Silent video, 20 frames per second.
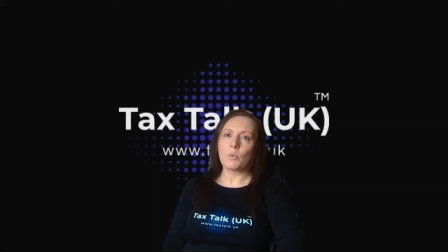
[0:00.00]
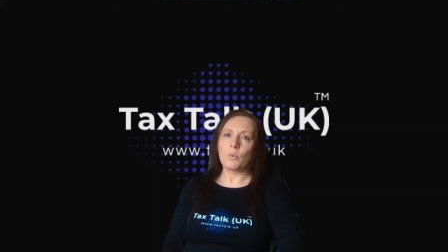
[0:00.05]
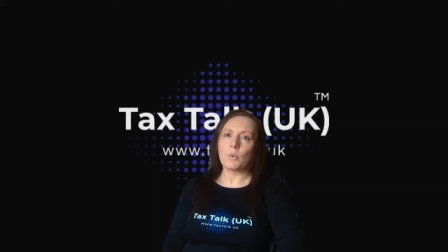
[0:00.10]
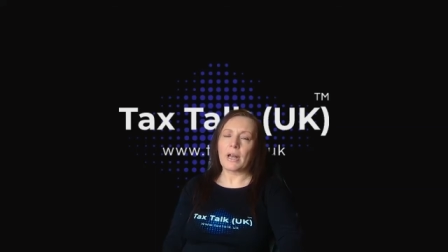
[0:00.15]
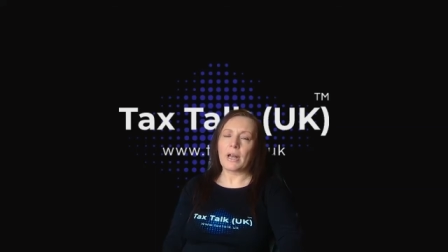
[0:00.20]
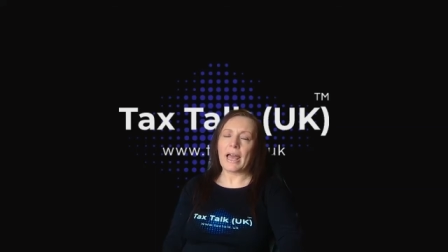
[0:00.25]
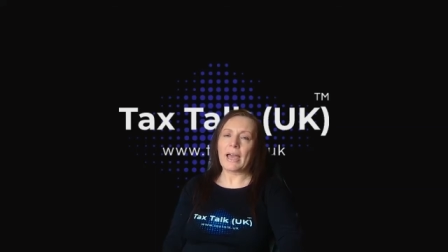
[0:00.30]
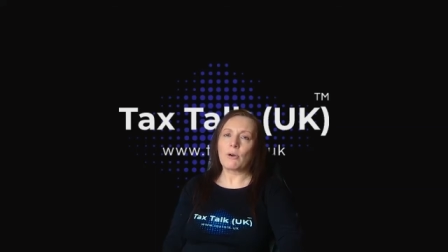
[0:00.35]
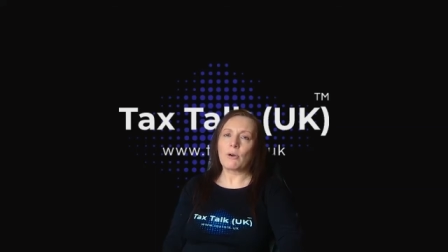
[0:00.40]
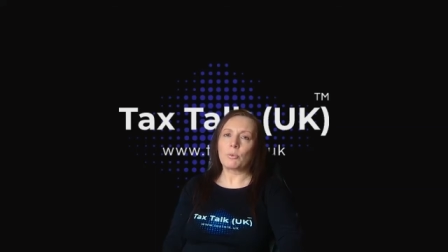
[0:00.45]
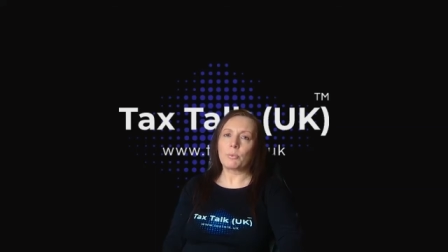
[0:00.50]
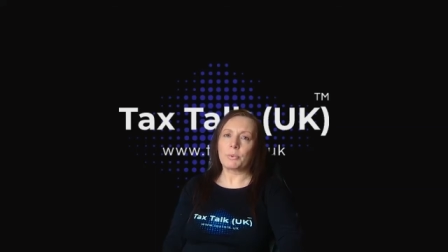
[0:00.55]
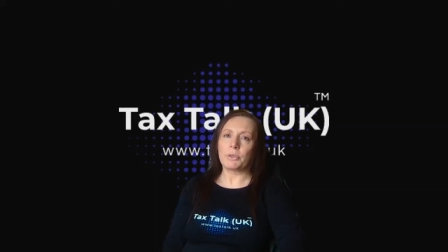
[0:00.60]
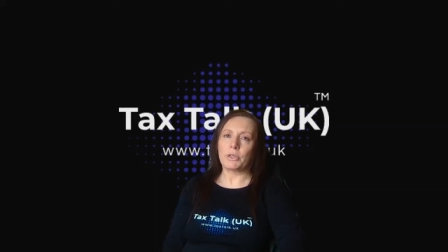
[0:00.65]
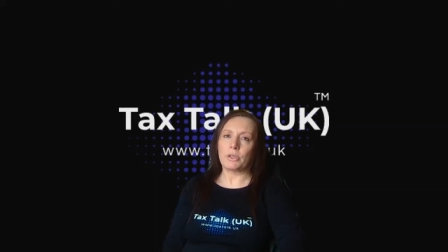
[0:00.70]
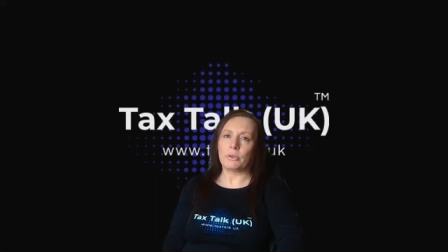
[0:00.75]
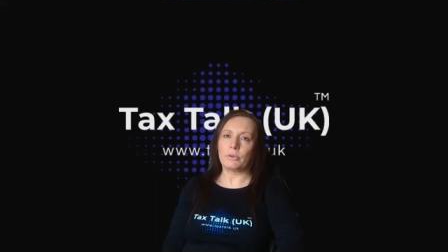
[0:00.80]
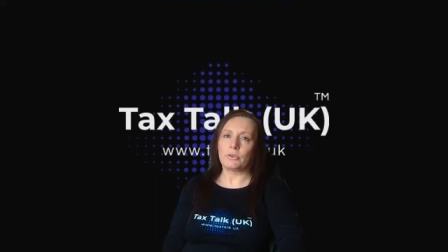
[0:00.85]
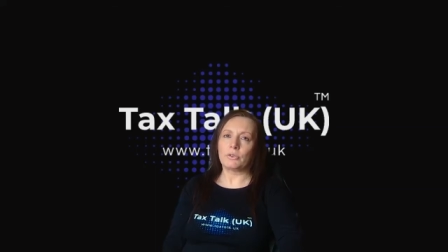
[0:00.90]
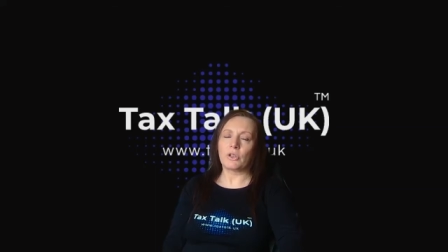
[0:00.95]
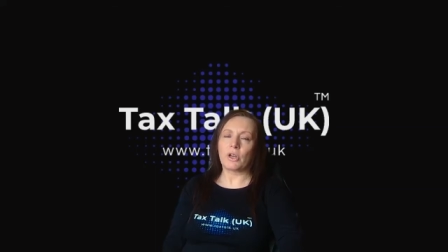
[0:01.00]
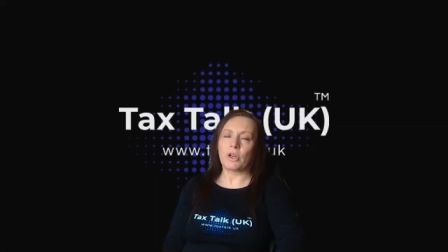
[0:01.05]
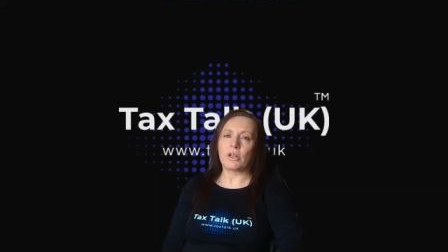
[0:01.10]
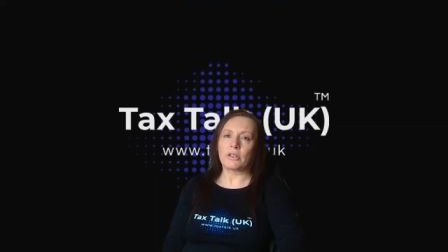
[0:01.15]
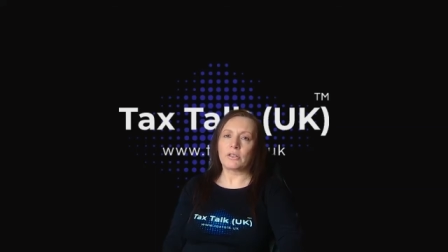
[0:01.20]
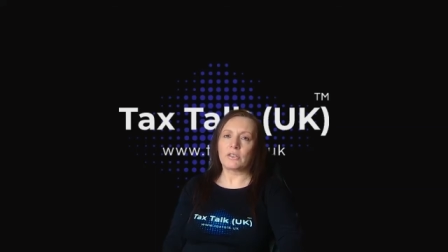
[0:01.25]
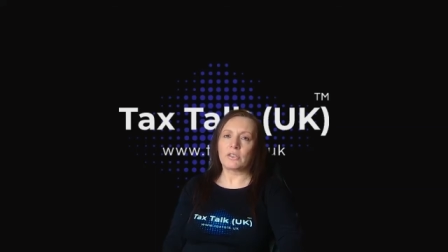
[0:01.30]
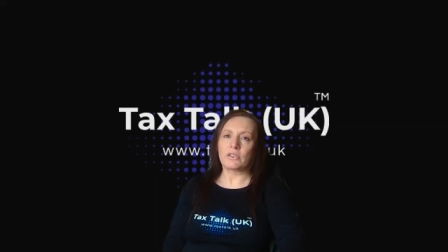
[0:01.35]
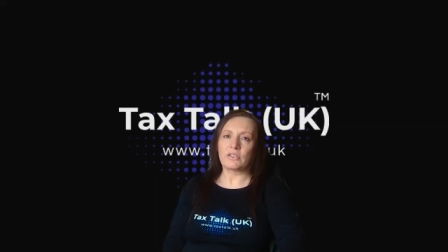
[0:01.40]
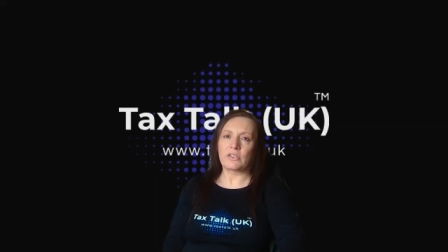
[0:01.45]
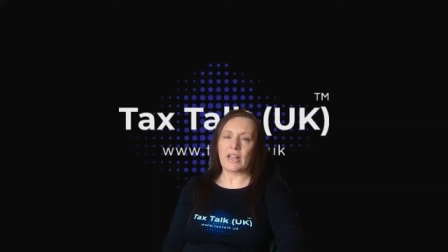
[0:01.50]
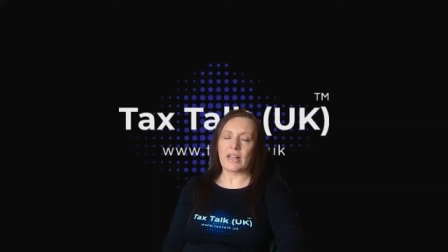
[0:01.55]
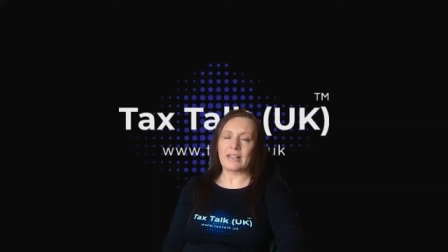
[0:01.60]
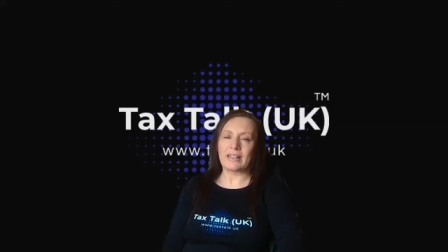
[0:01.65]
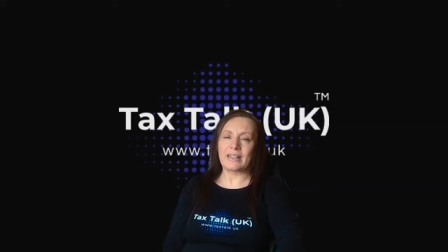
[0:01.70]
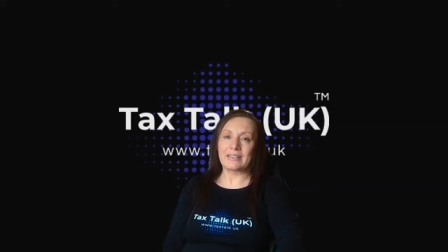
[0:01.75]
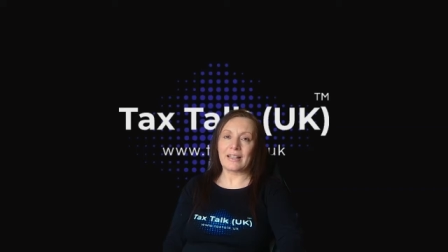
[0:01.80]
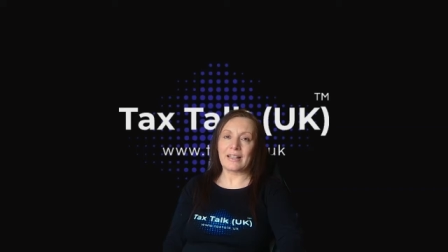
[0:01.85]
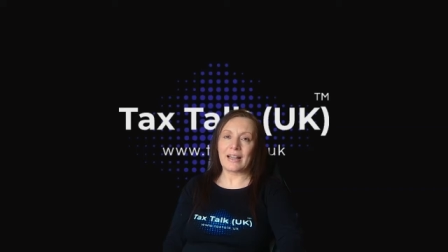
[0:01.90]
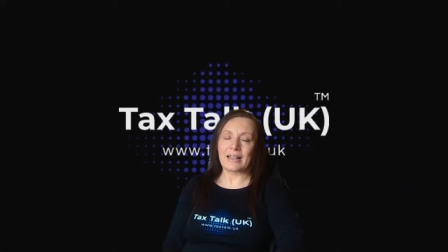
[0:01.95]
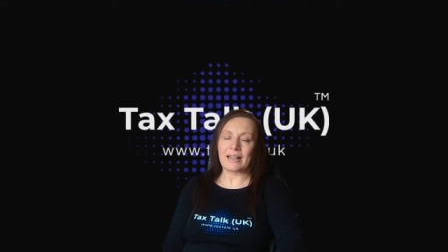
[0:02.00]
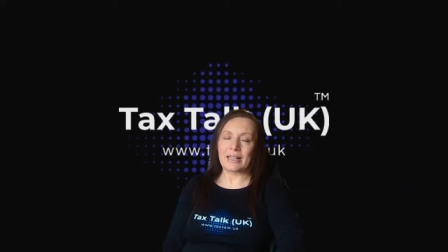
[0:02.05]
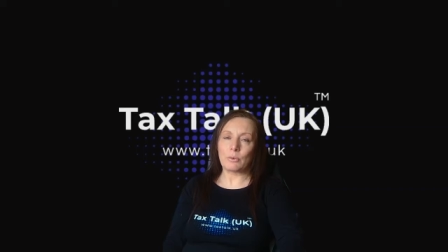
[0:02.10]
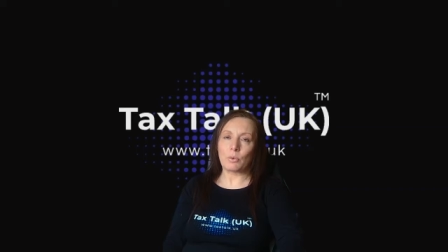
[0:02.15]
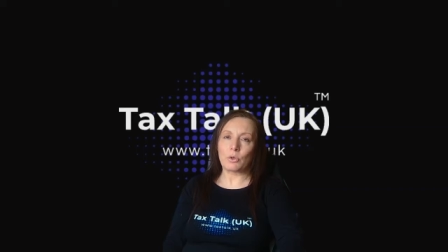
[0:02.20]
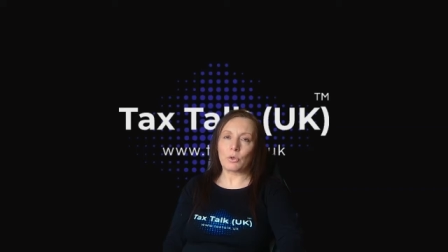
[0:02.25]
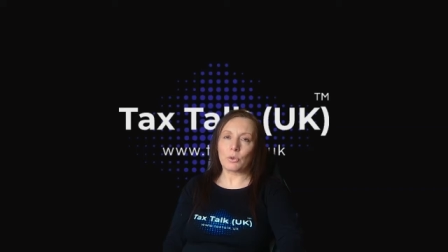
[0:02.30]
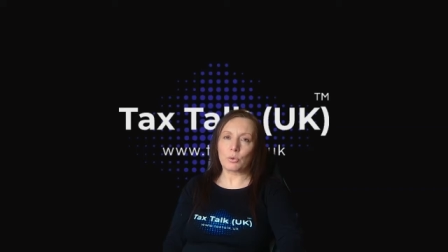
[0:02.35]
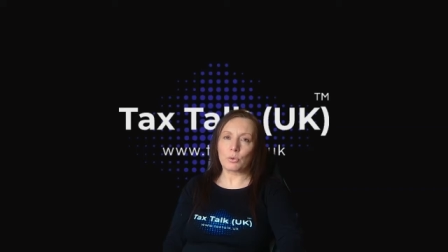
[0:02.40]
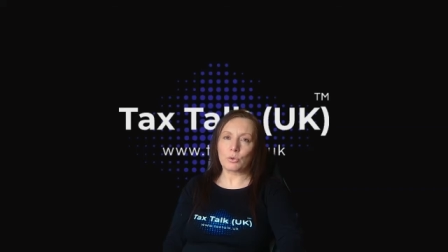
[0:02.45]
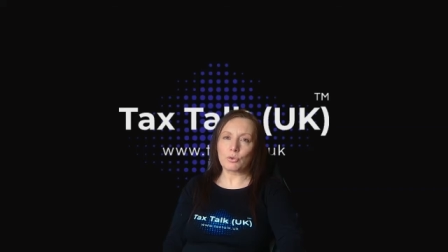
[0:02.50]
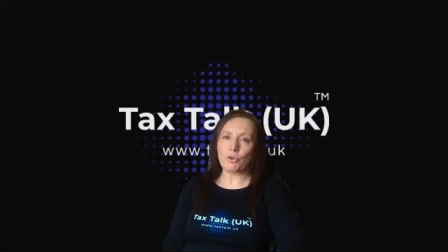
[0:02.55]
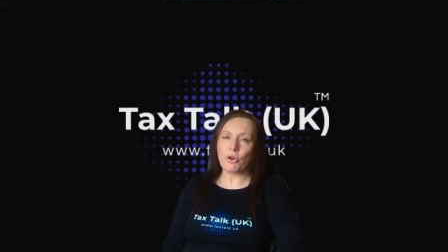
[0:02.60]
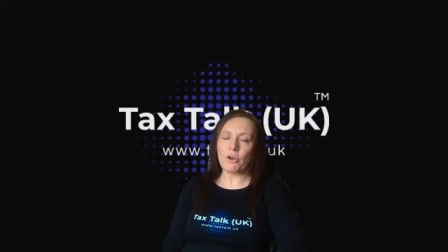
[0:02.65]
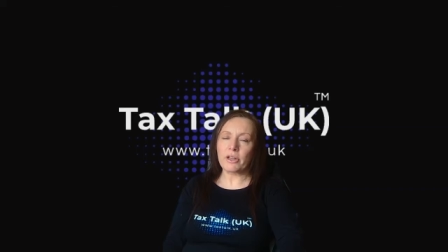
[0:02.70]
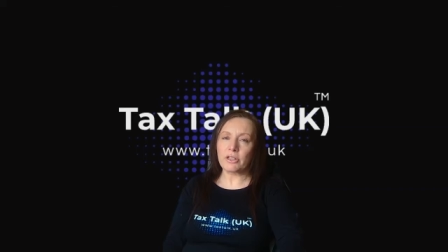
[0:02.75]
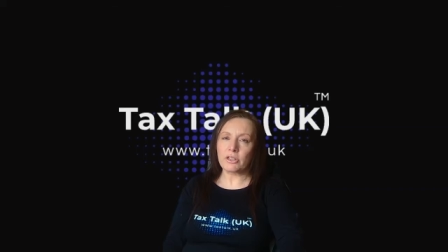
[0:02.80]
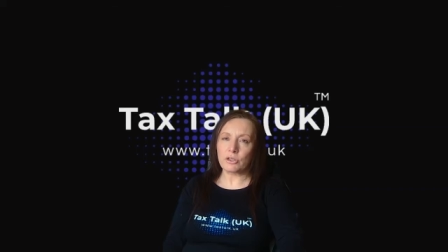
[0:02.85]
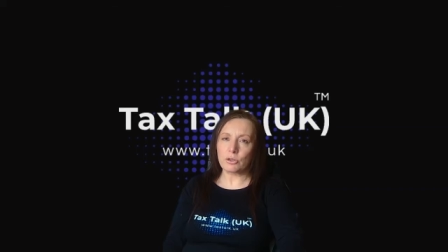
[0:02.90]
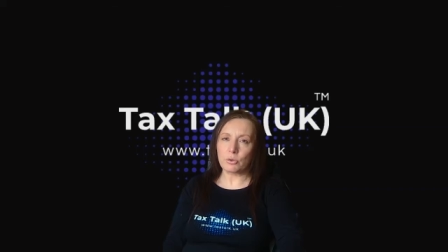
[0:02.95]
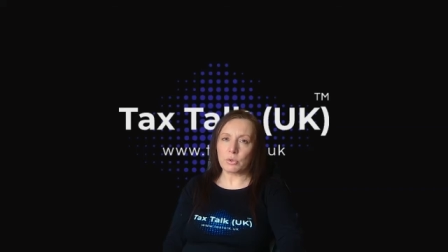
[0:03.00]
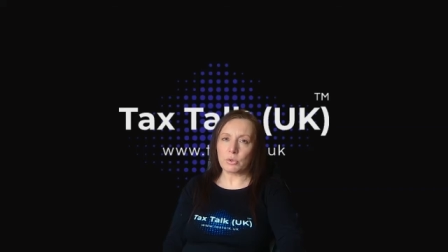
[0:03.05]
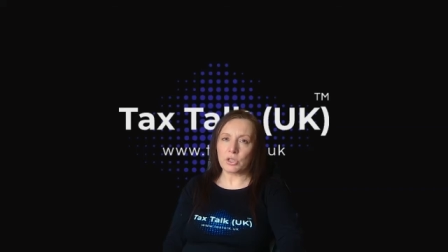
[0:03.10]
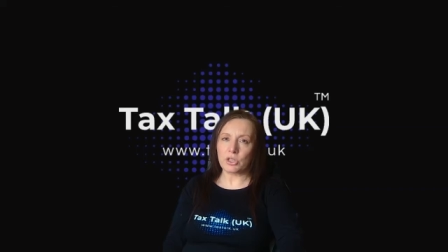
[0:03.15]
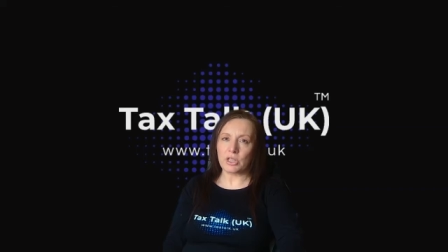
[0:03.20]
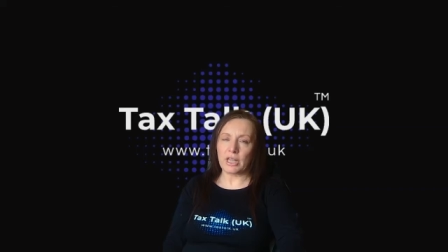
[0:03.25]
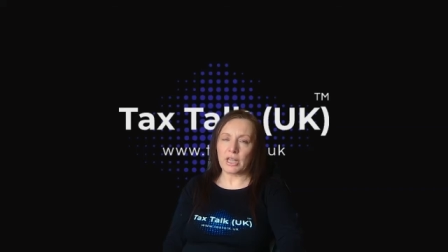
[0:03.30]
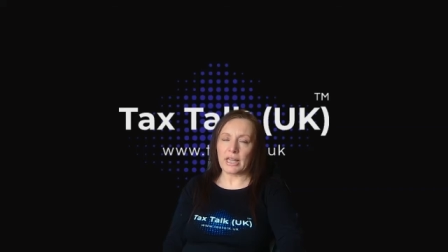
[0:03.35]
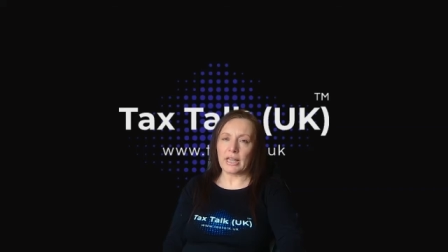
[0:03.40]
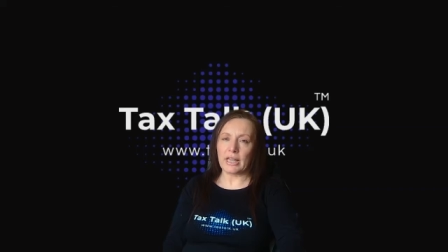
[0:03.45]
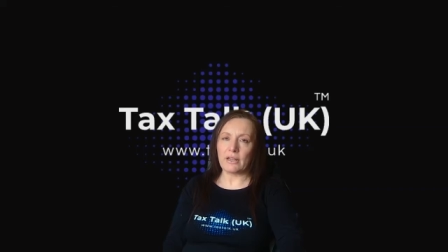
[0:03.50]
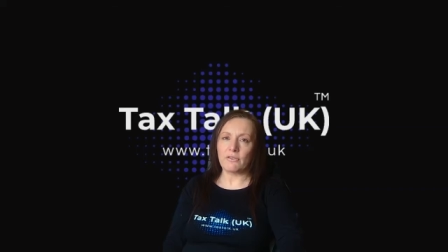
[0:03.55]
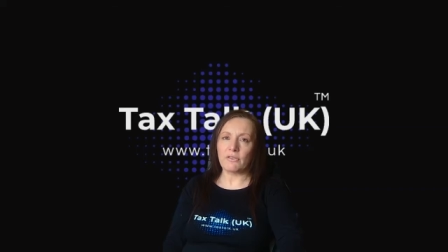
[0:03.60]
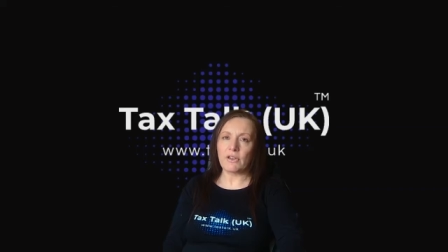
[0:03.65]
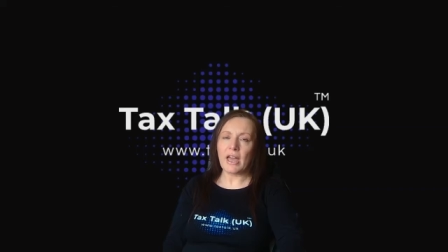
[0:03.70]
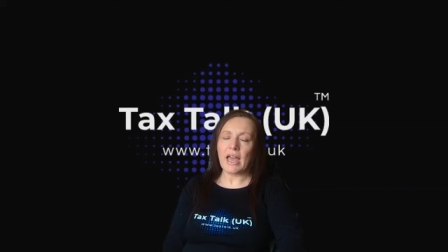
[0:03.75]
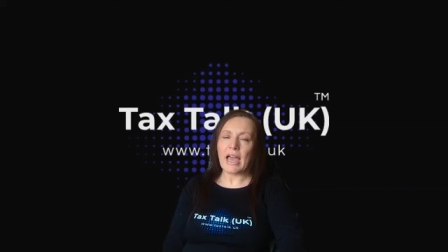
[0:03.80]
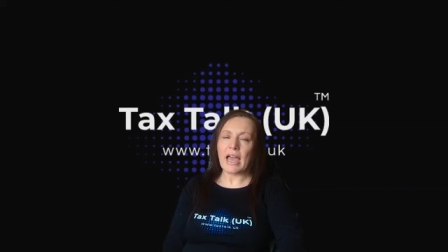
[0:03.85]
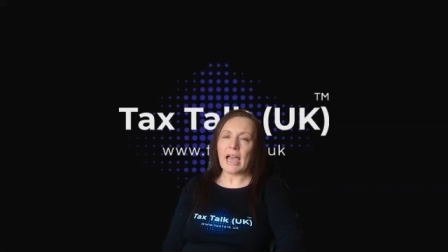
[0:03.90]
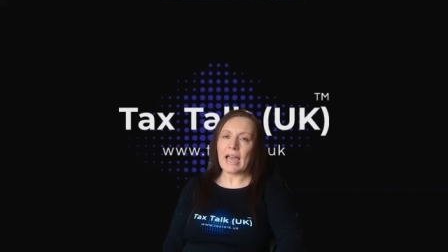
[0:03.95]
will help you to understand exactly what you're trying to achieve